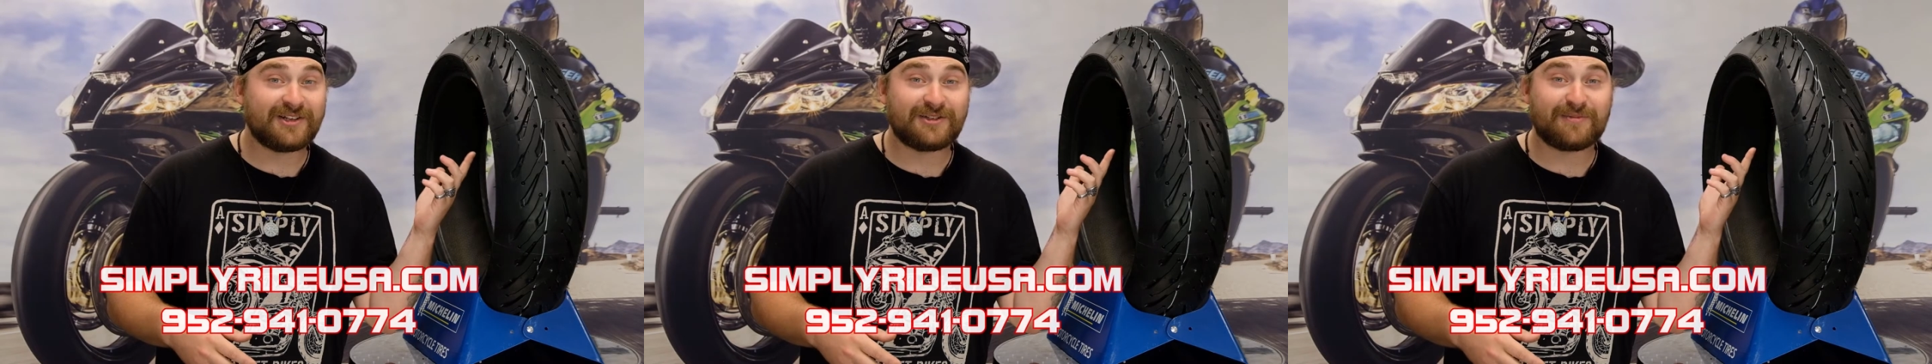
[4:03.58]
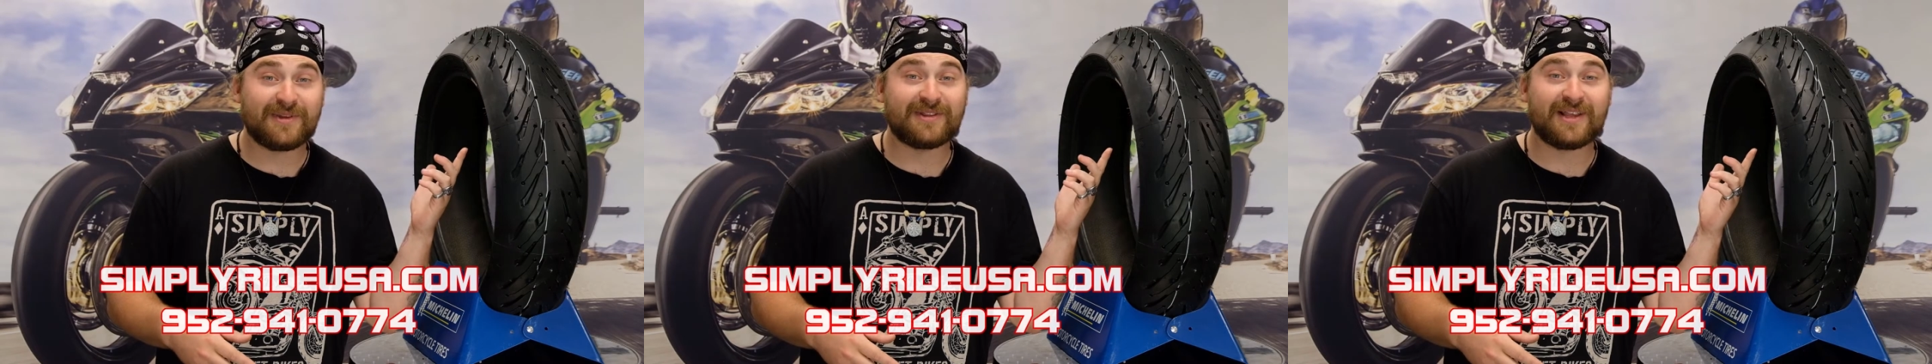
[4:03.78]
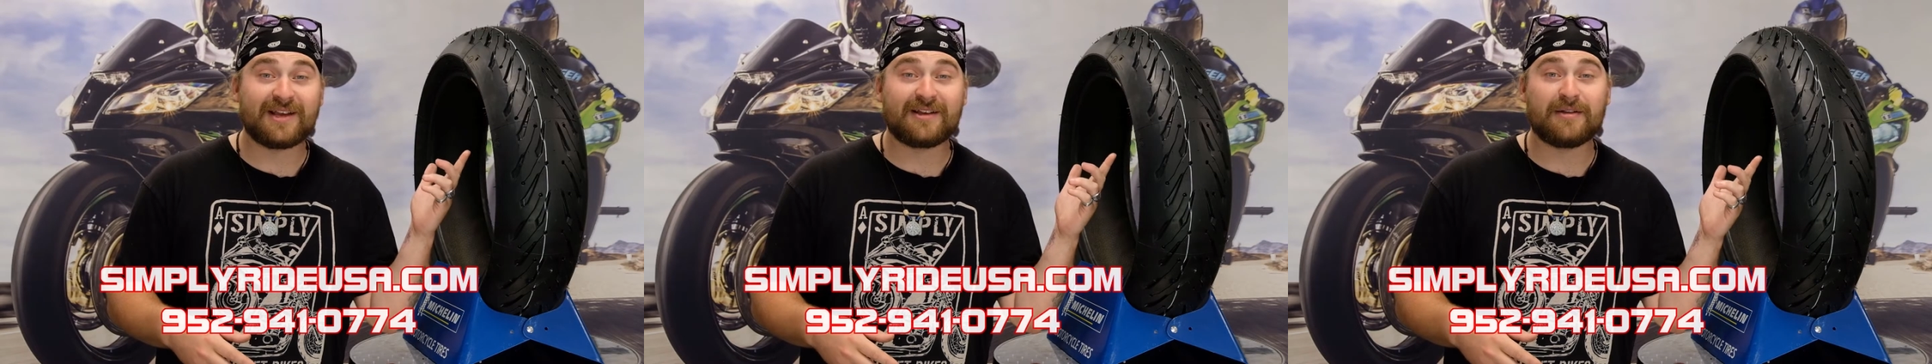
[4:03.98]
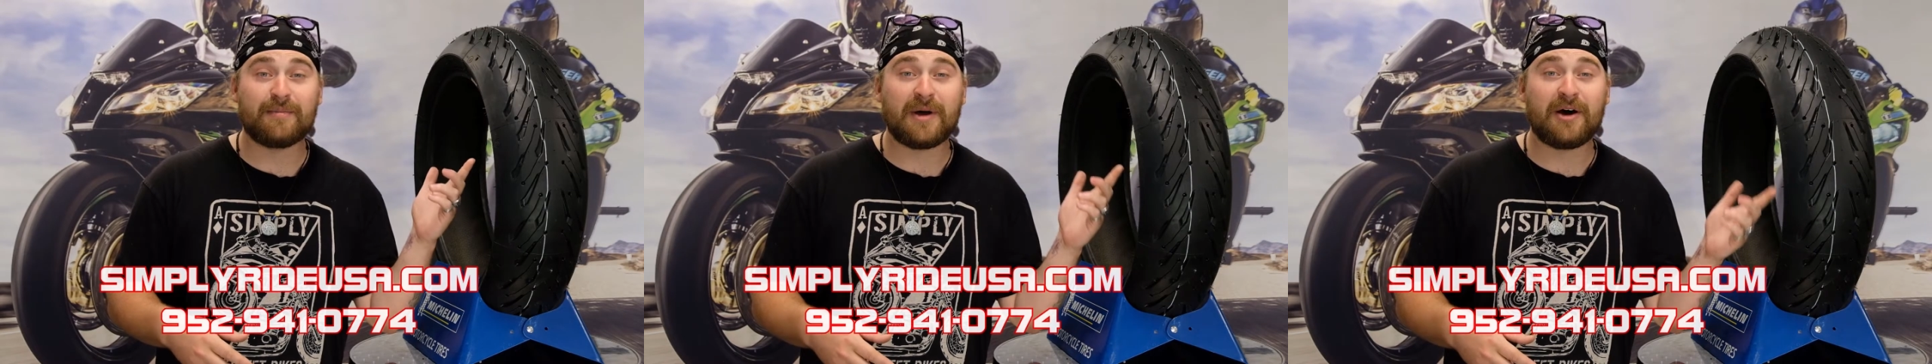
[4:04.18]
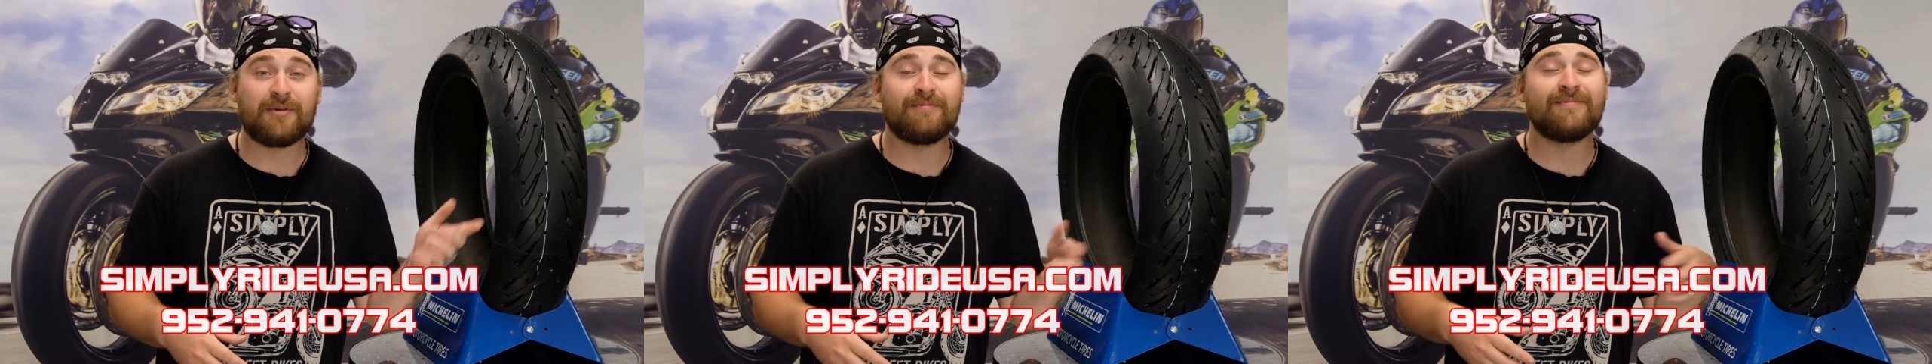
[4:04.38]
you've been thinking
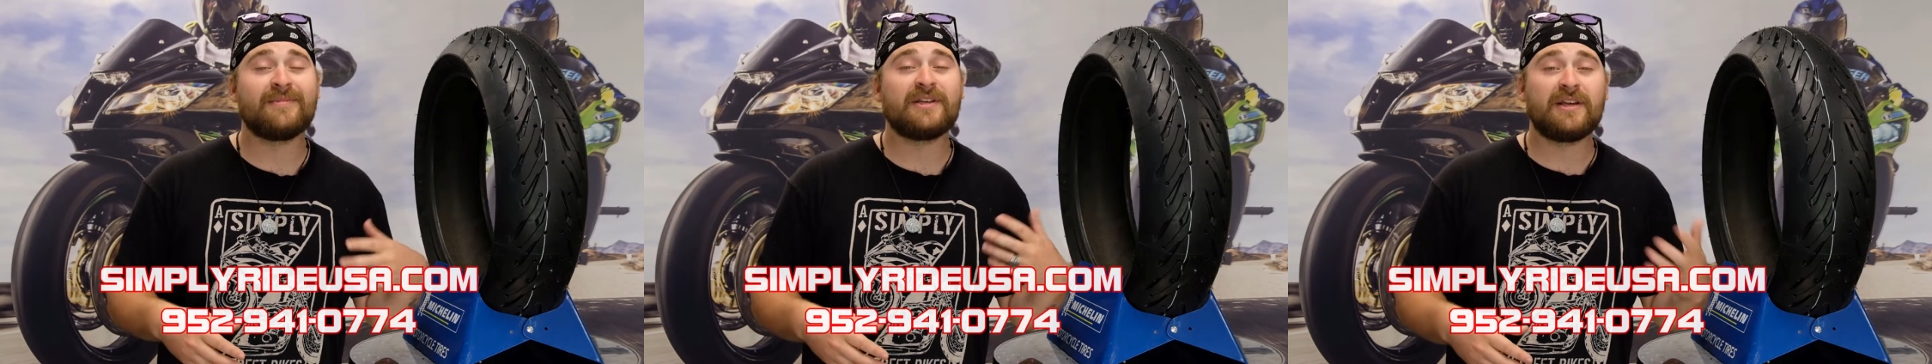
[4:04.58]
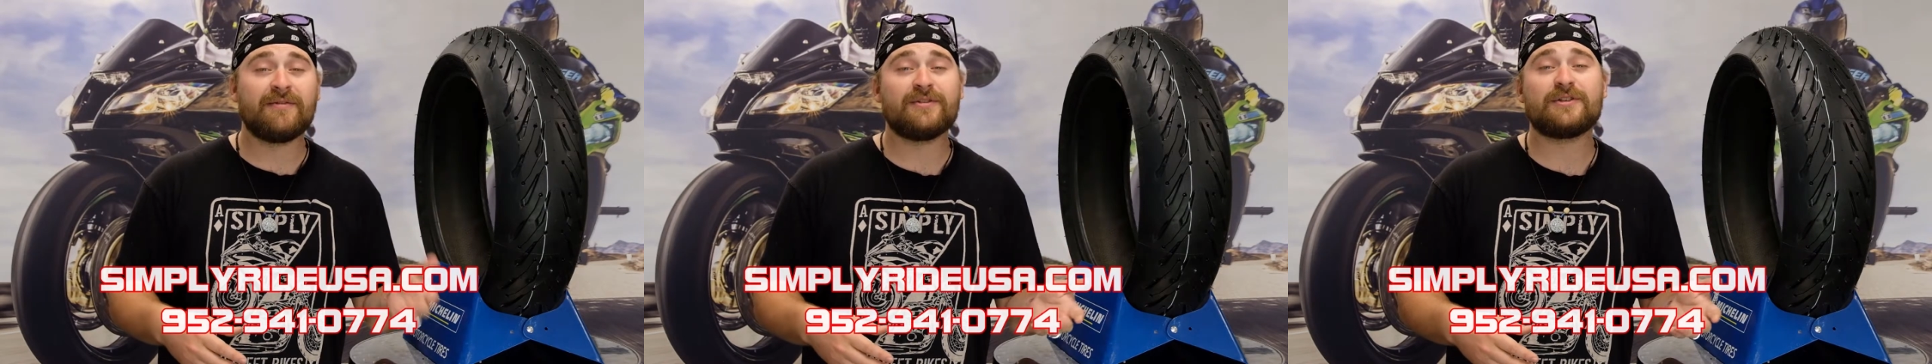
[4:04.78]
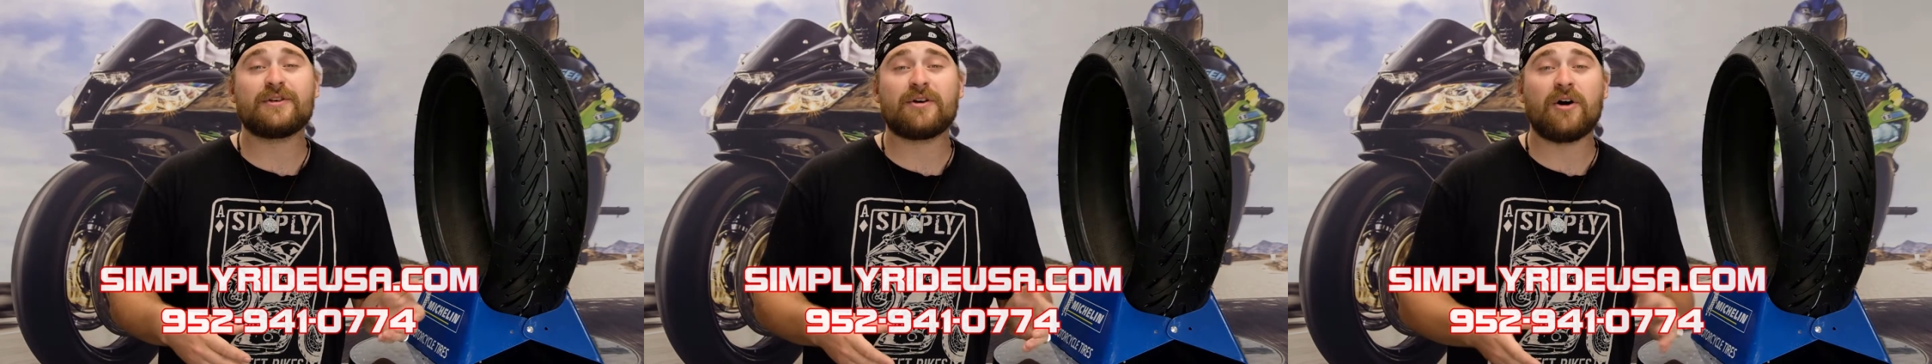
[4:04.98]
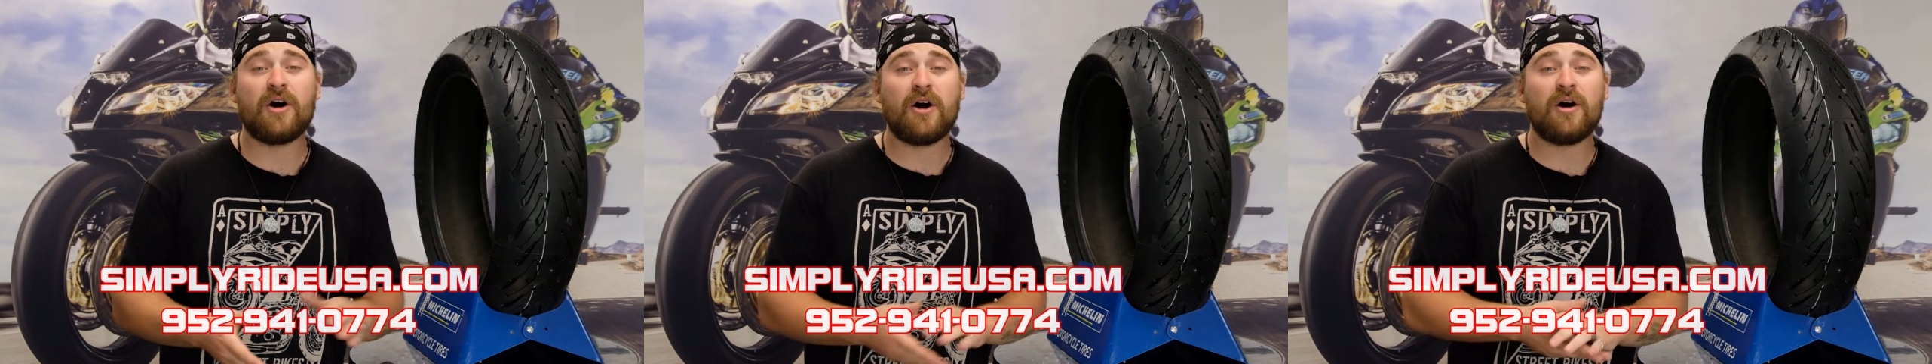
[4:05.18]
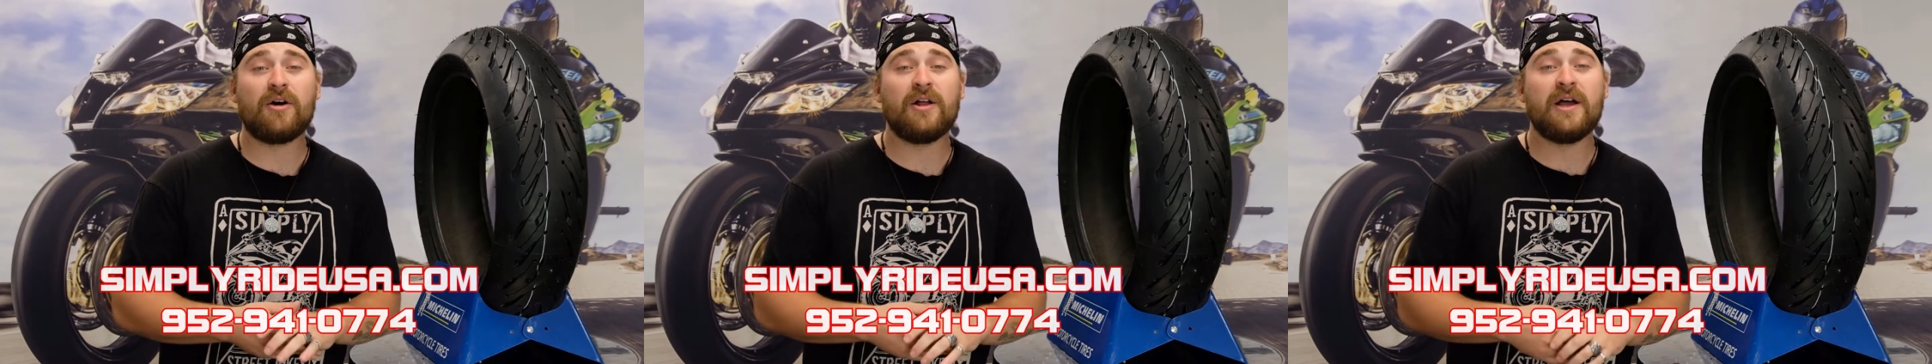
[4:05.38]
about, give us a
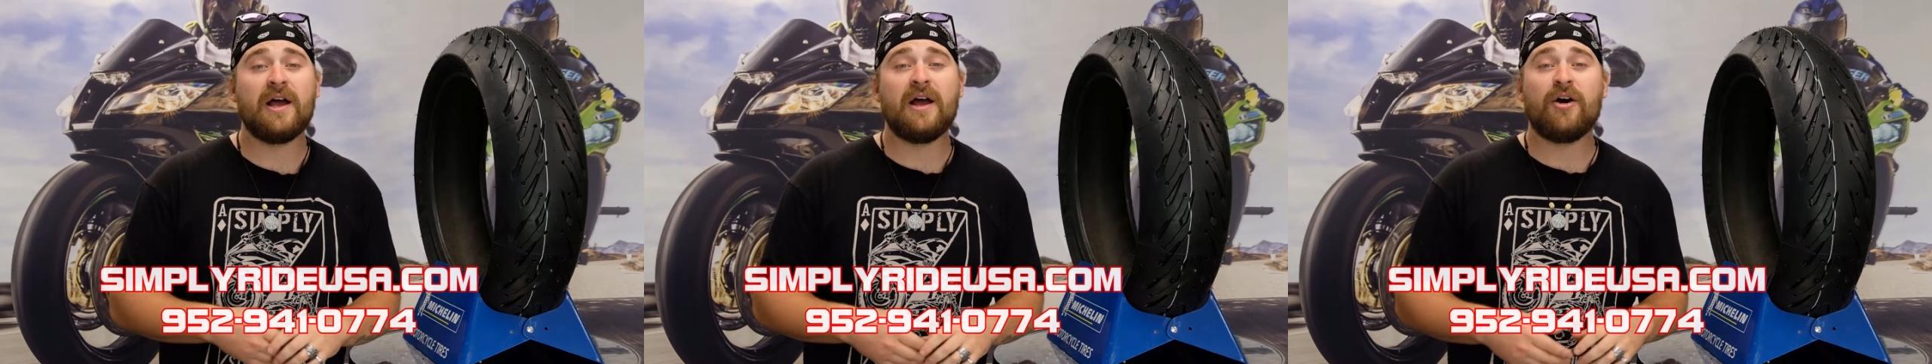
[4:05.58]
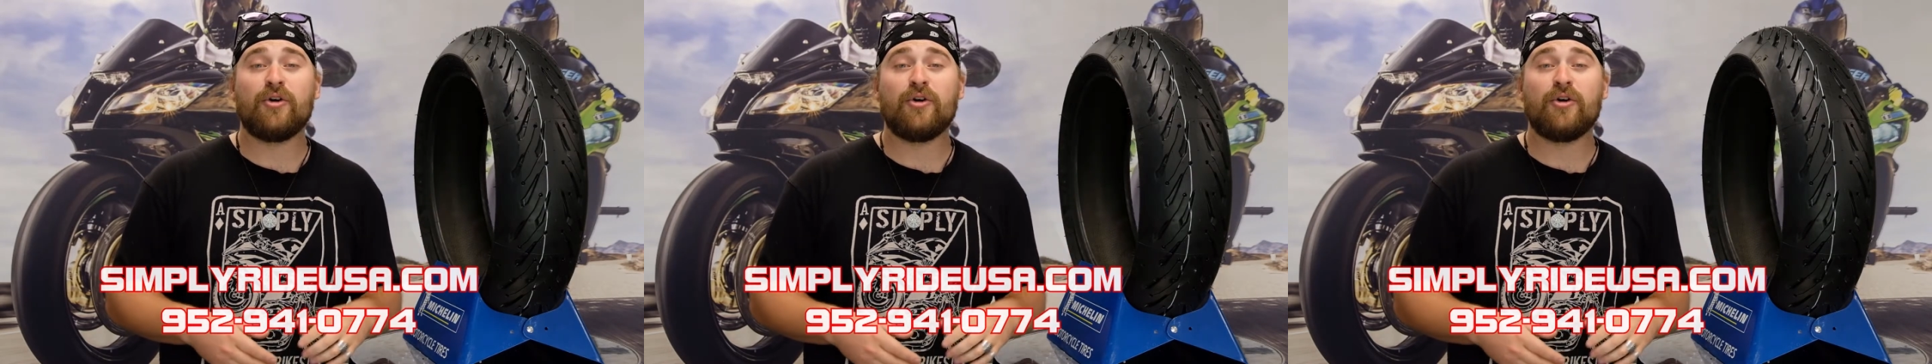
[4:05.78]
call